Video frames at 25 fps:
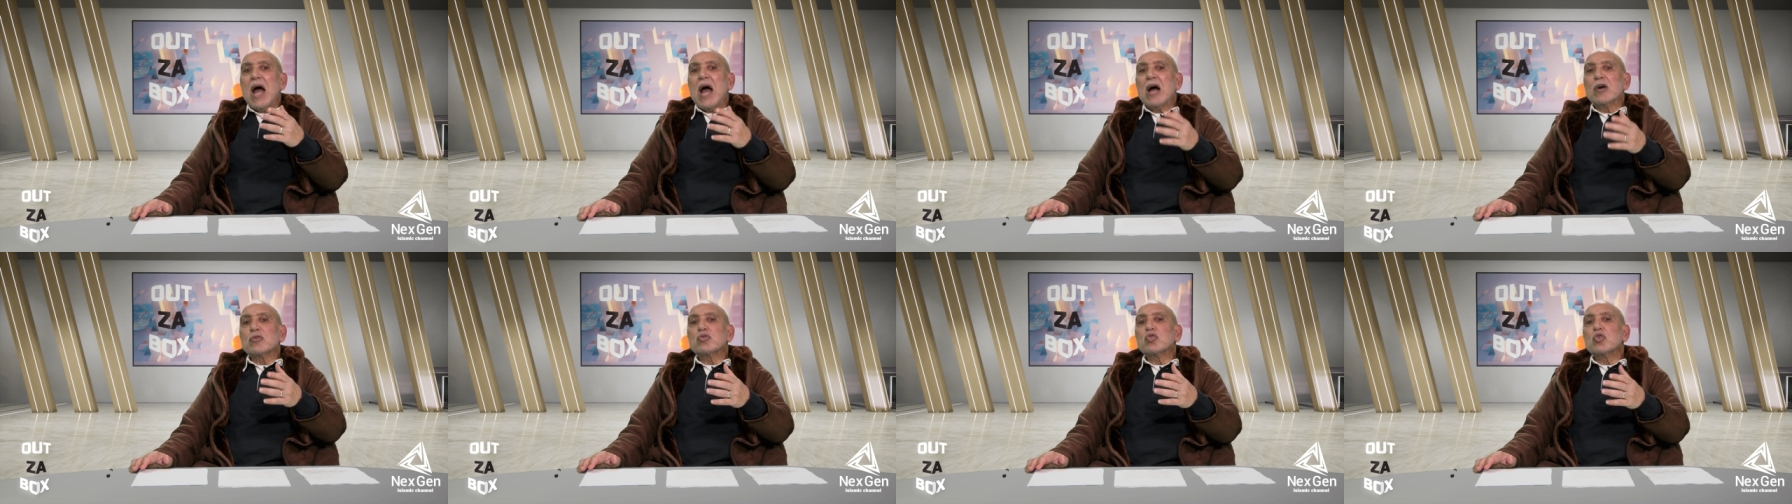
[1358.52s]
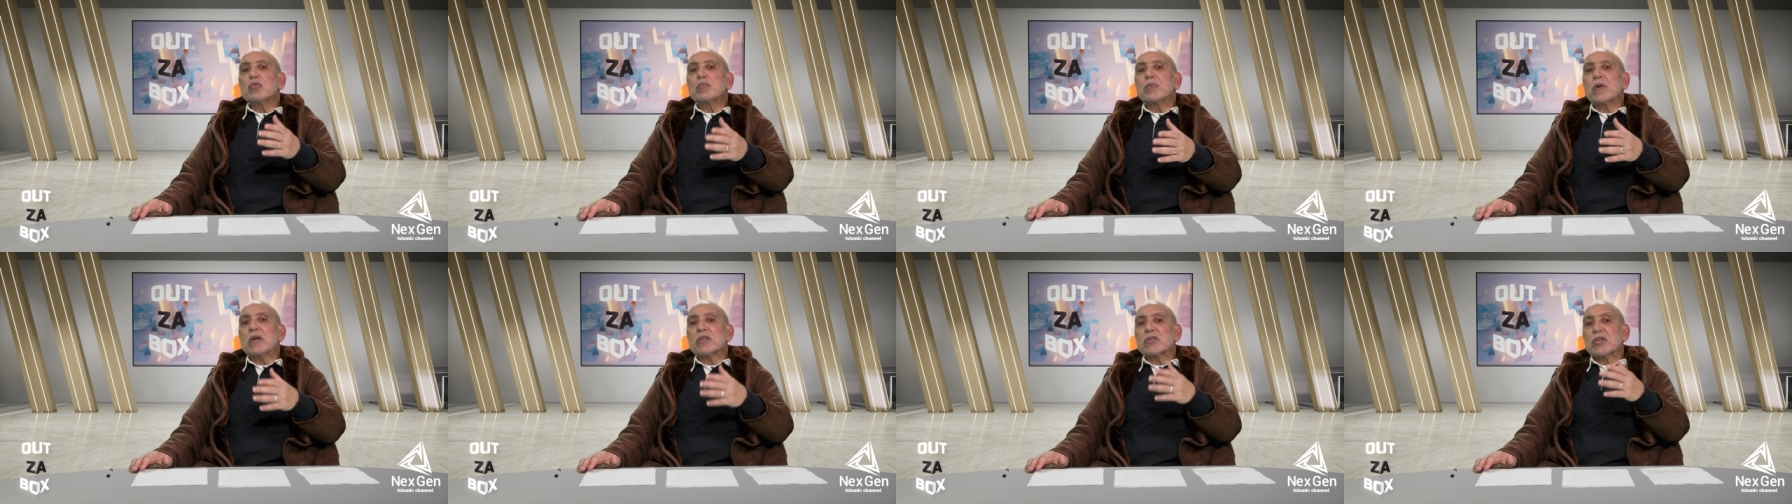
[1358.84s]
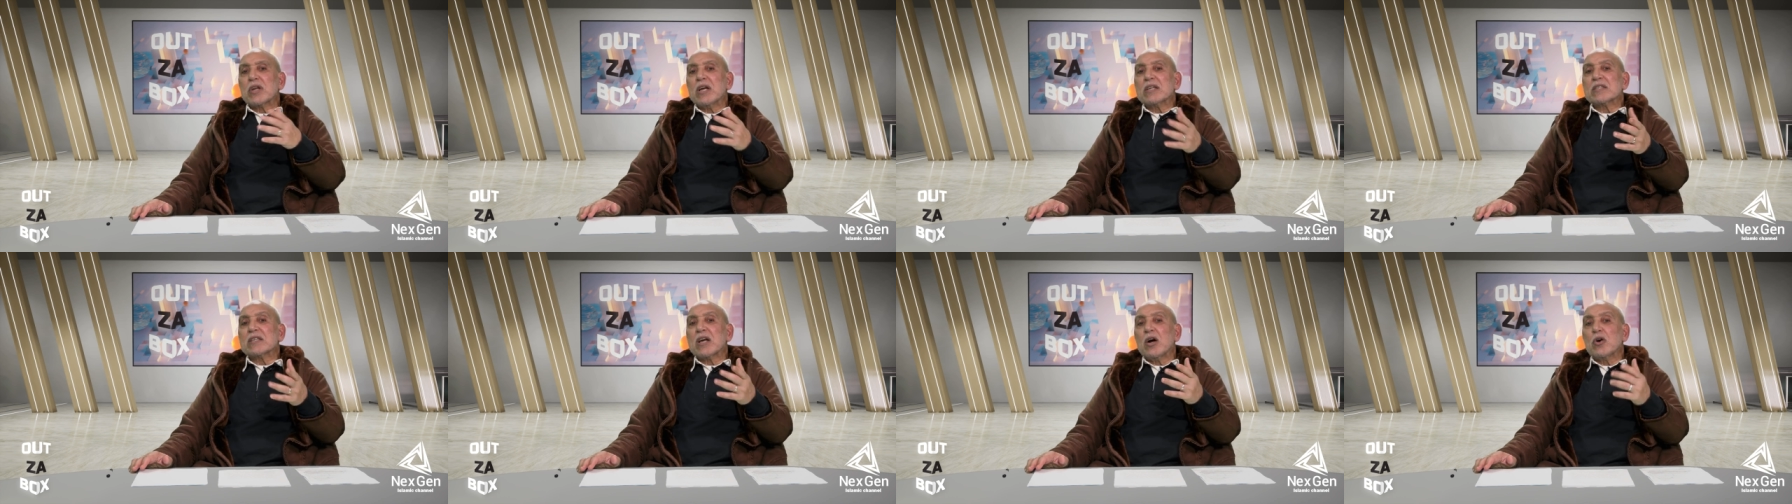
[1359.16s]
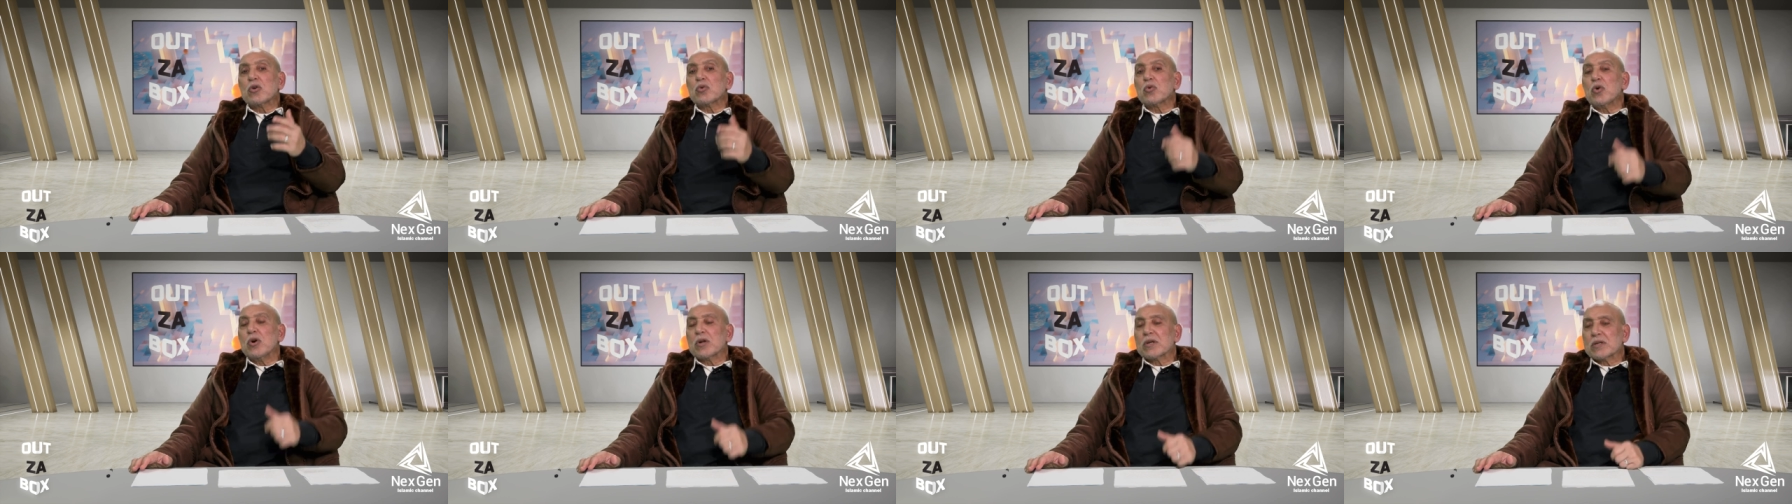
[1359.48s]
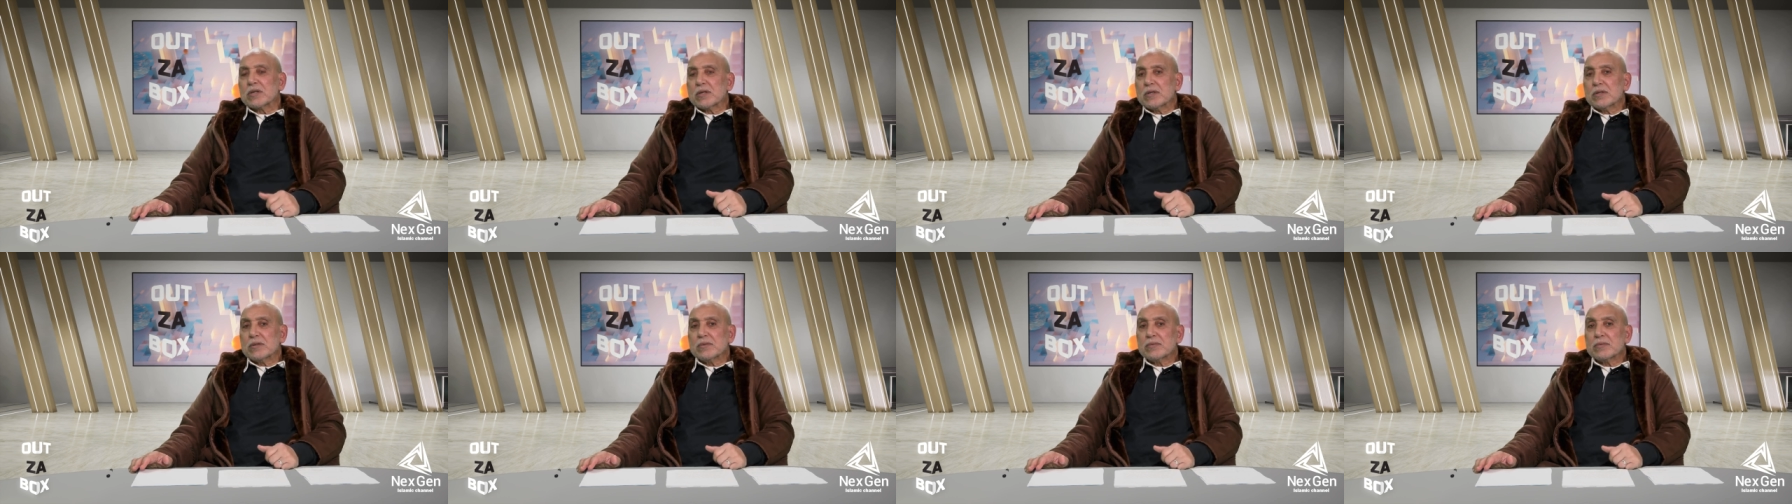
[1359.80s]
How to prioritize our
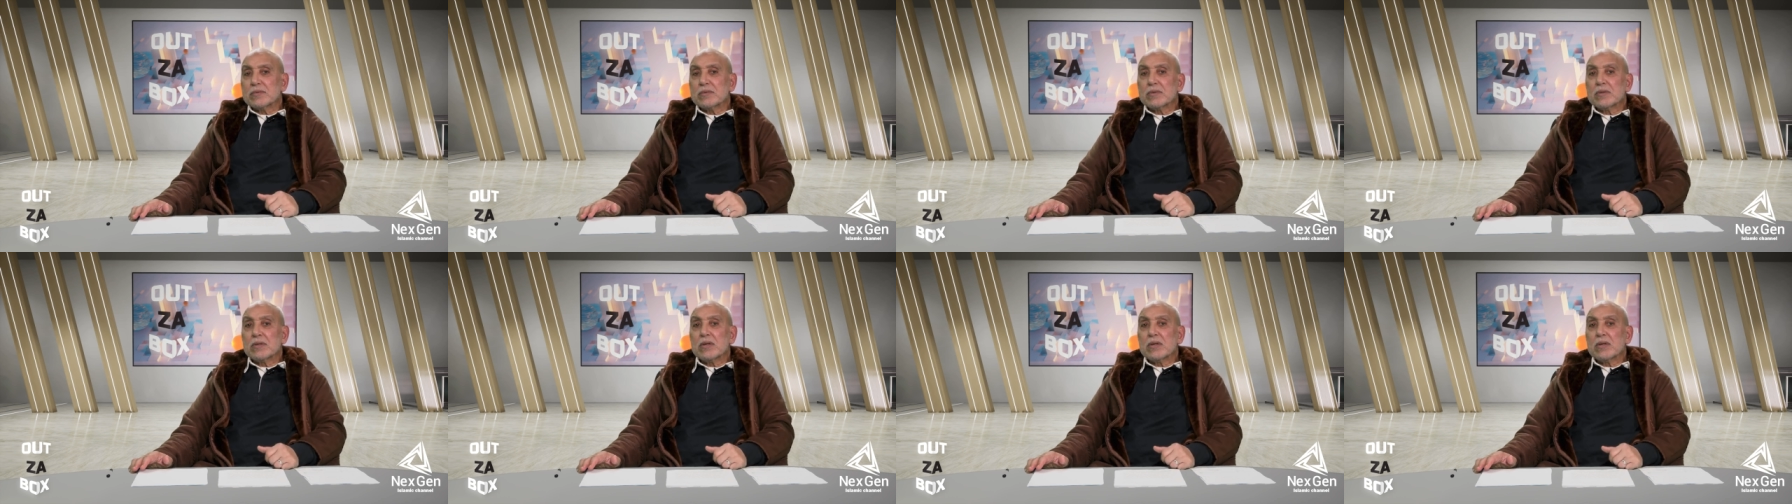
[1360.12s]
work?